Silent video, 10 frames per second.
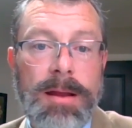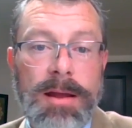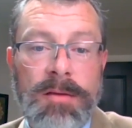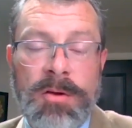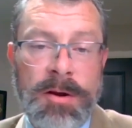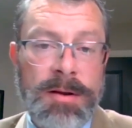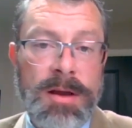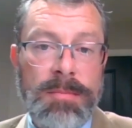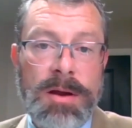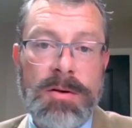If your
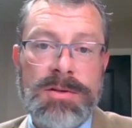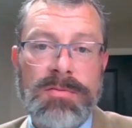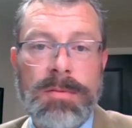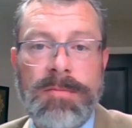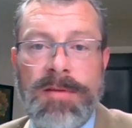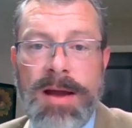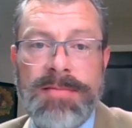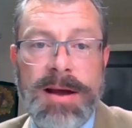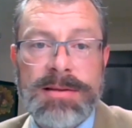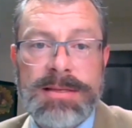income goes from
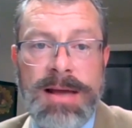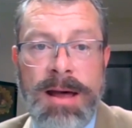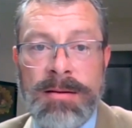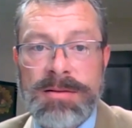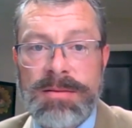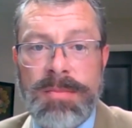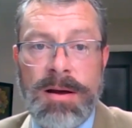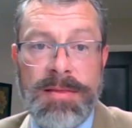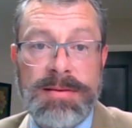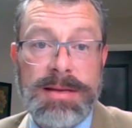$5,000 a
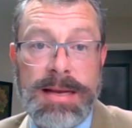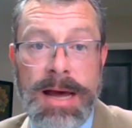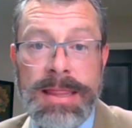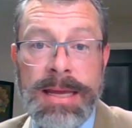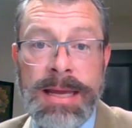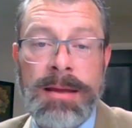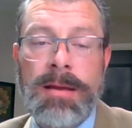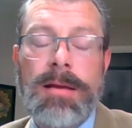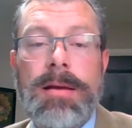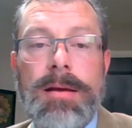month to nothing,
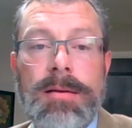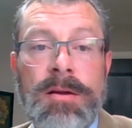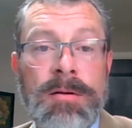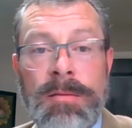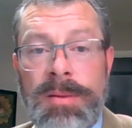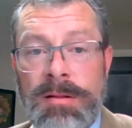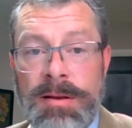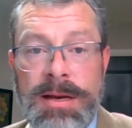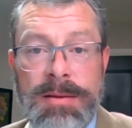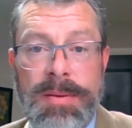your
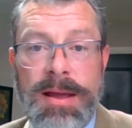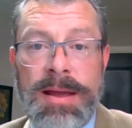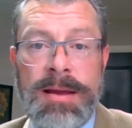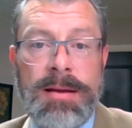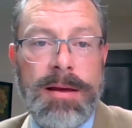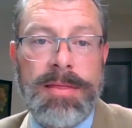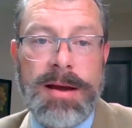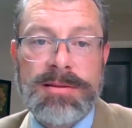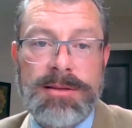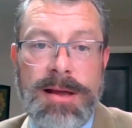ability to pay
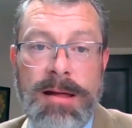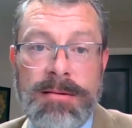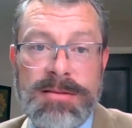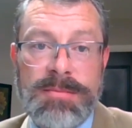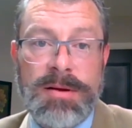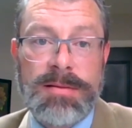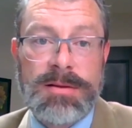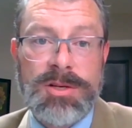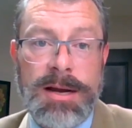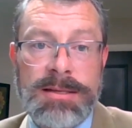$1,000 a month
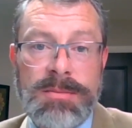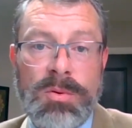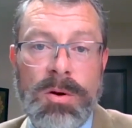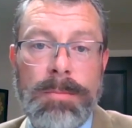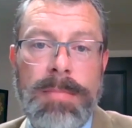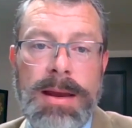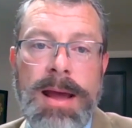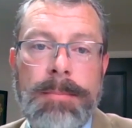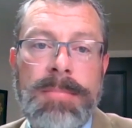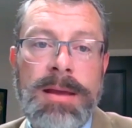in child support may
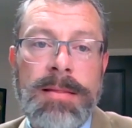not be